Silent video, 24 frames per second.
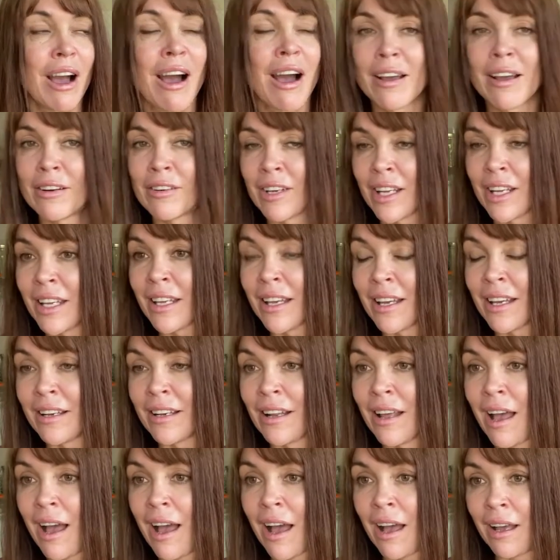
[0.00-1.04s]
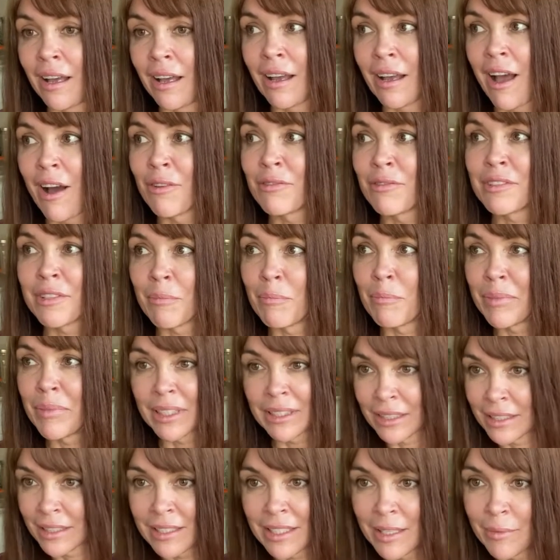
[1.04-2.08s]
hiring an
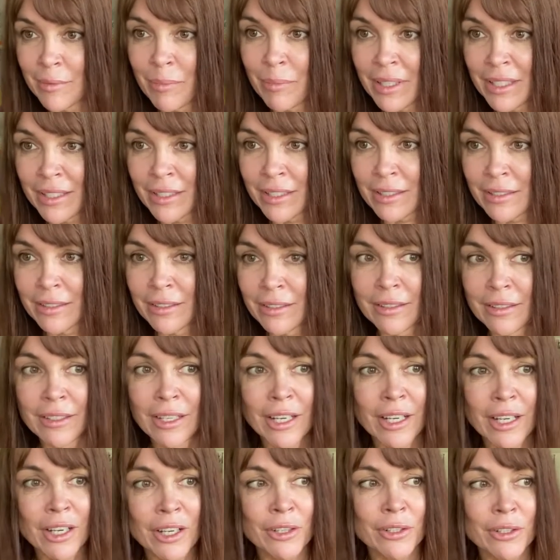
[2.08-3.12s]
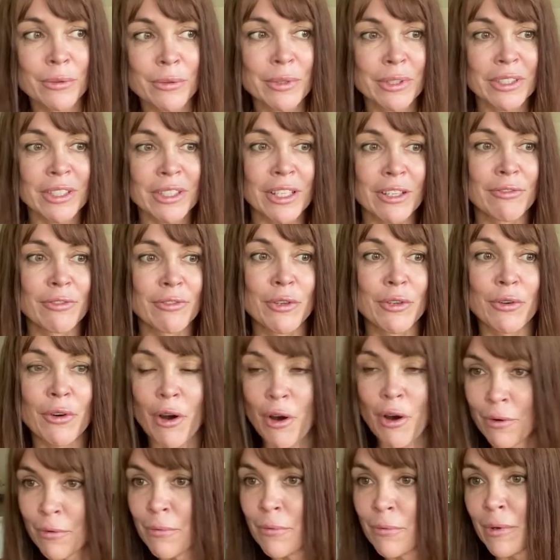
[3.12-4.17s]
accountability partner who will give you
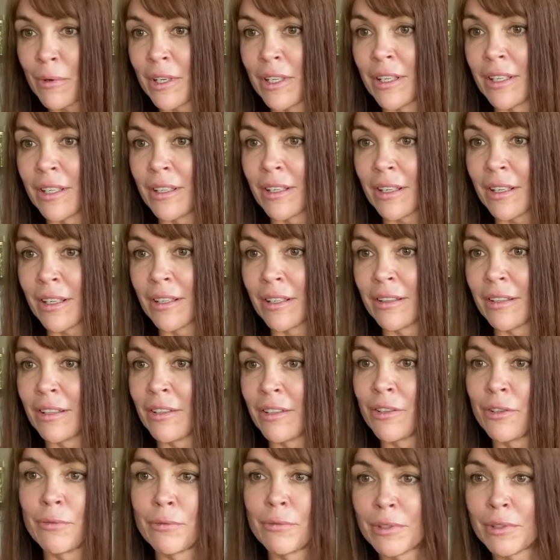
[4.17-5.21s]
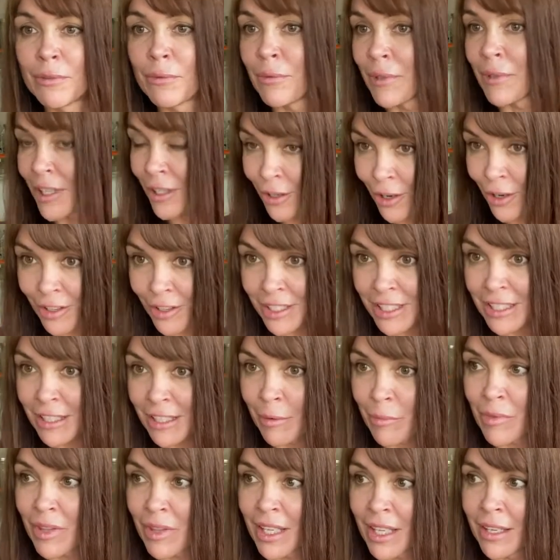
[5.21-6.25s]
homework, and then you will work on
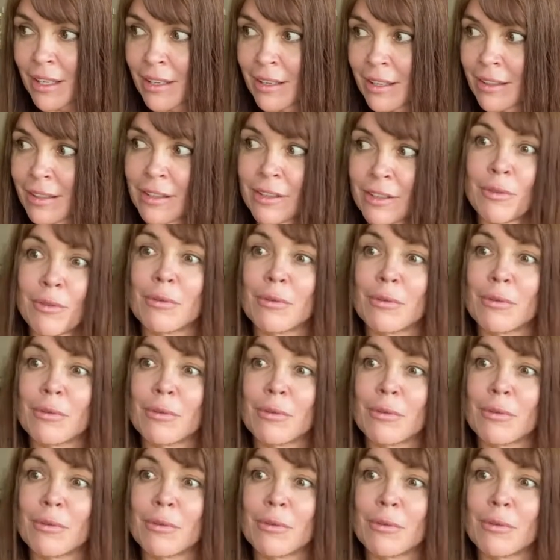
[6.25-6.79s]
something, and